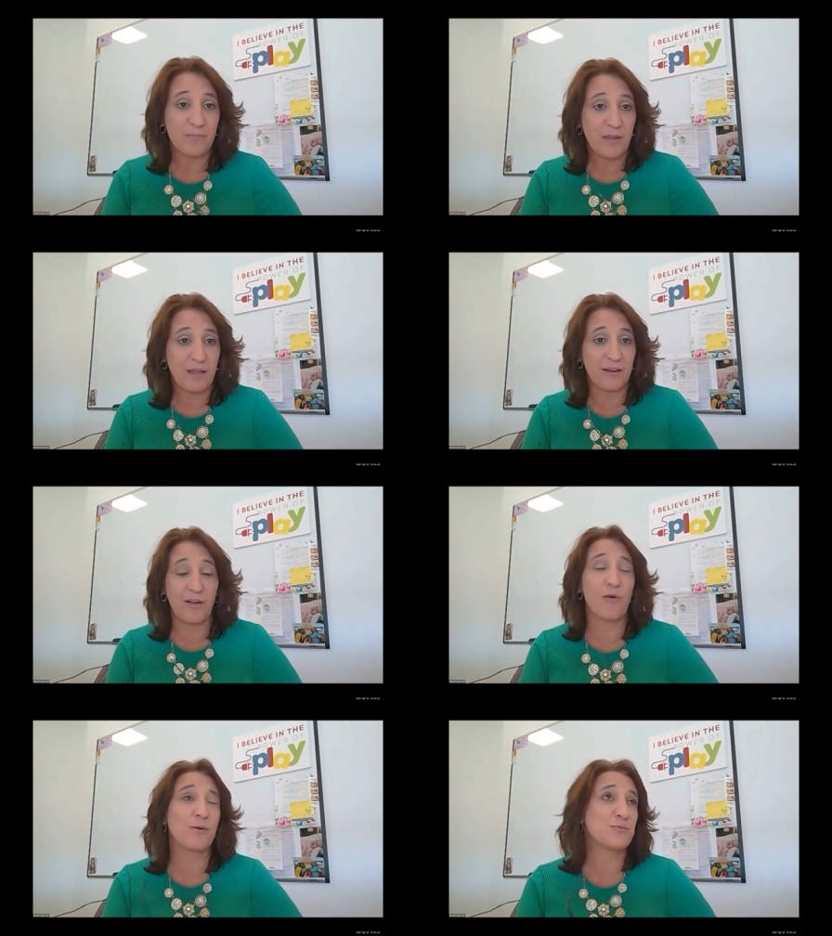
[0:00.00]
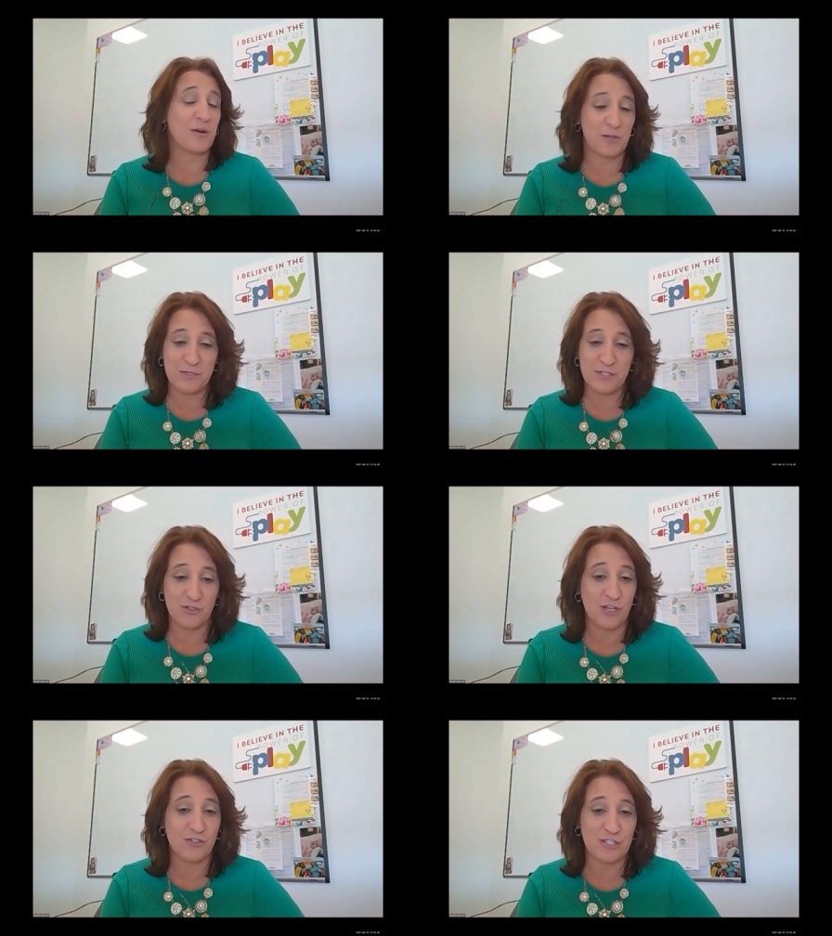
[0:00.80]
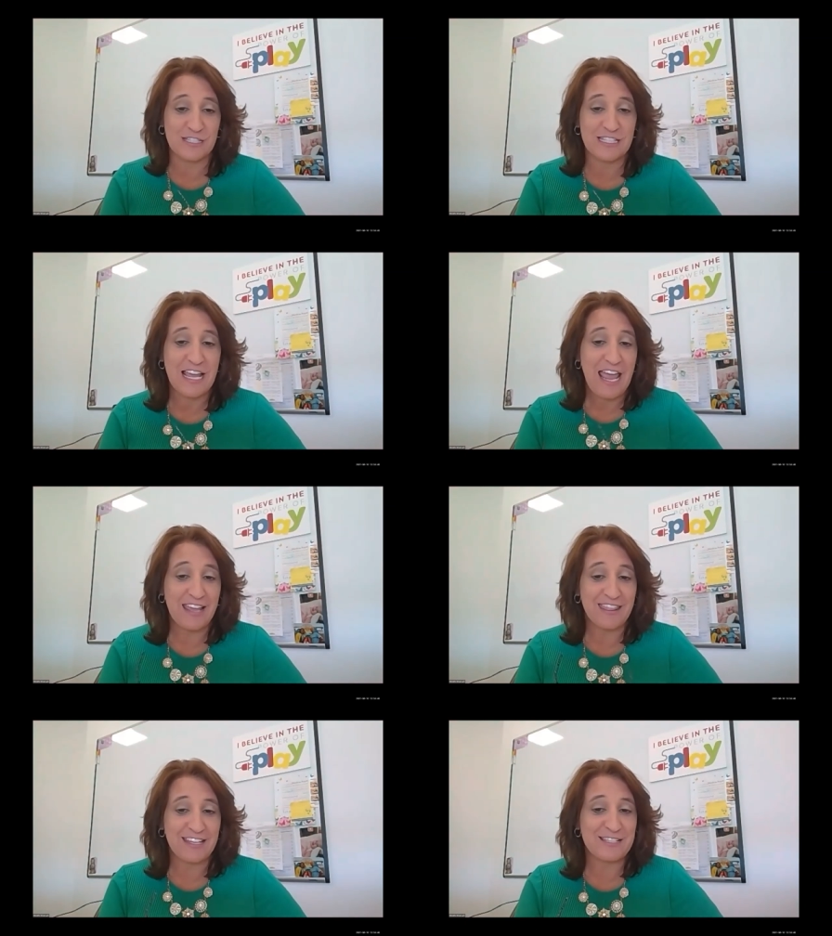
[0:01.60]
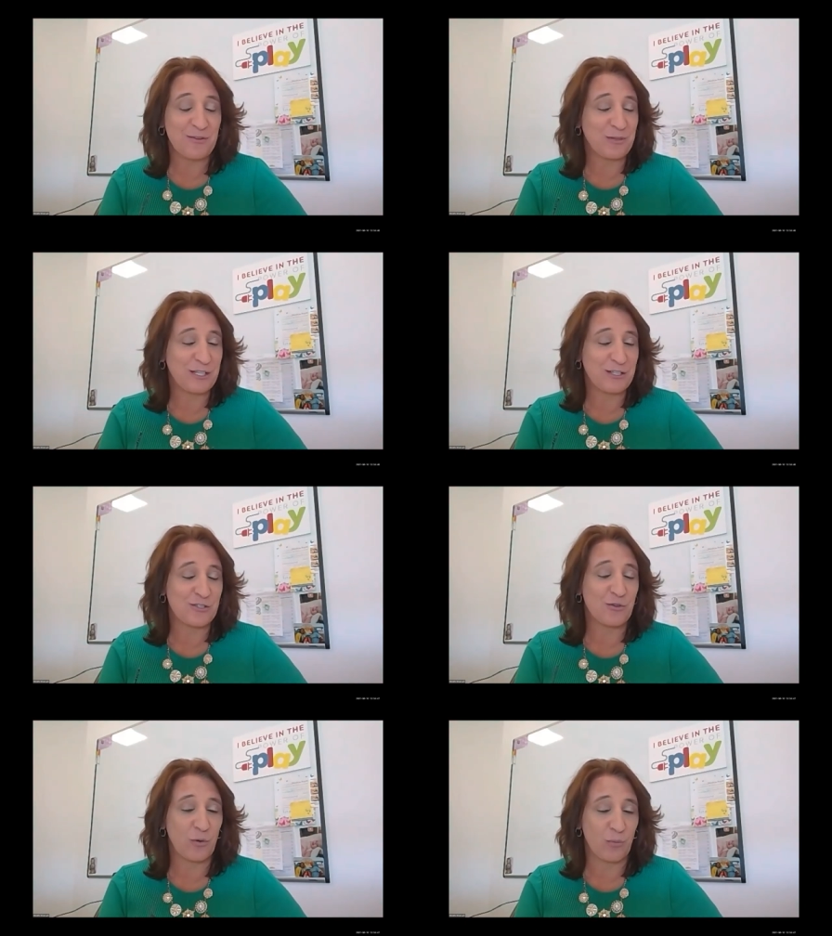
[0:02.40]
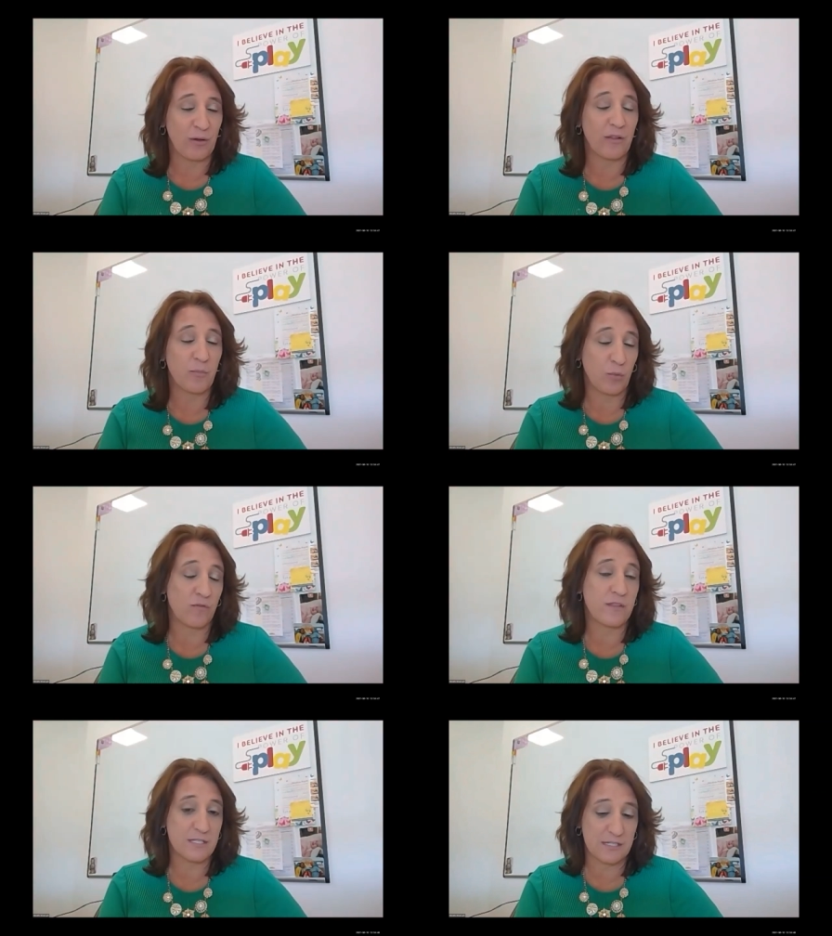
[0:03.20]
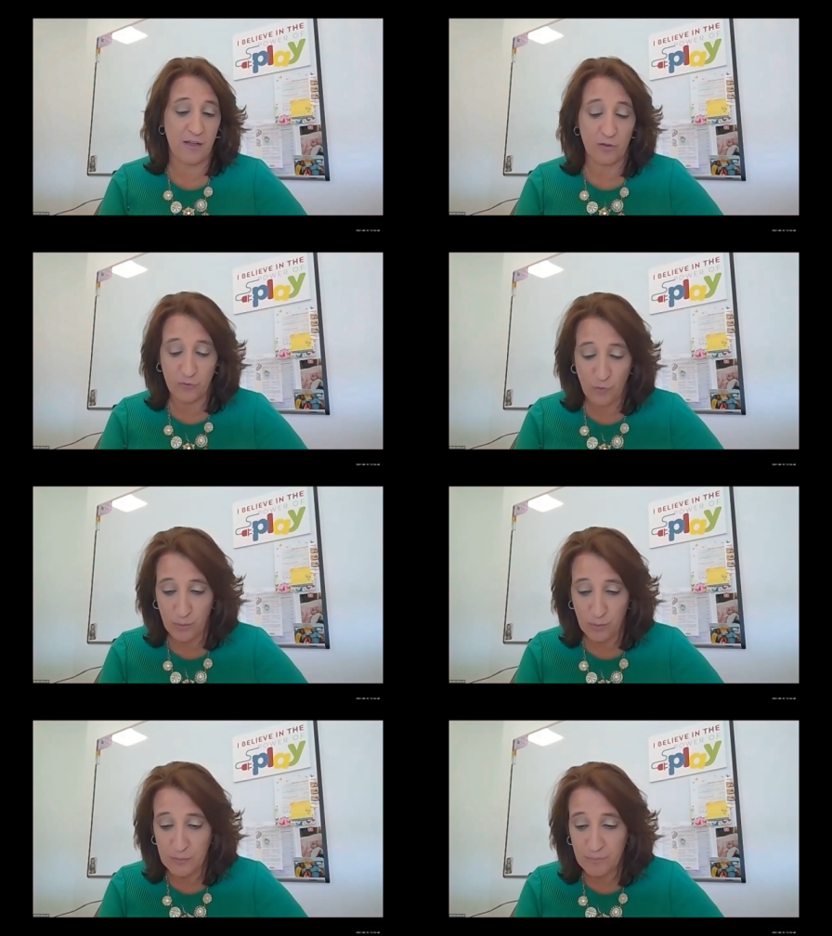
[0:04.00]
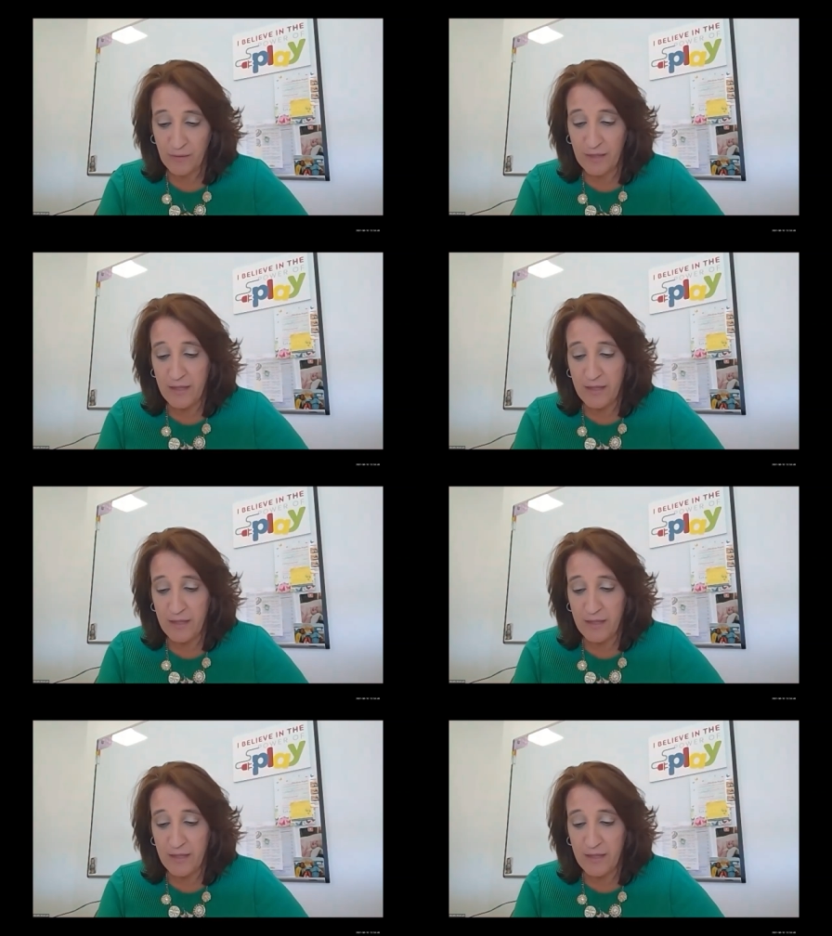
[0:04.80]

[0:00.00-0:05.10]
And I always welcome suggestions and things that we can do to really move this dial forward.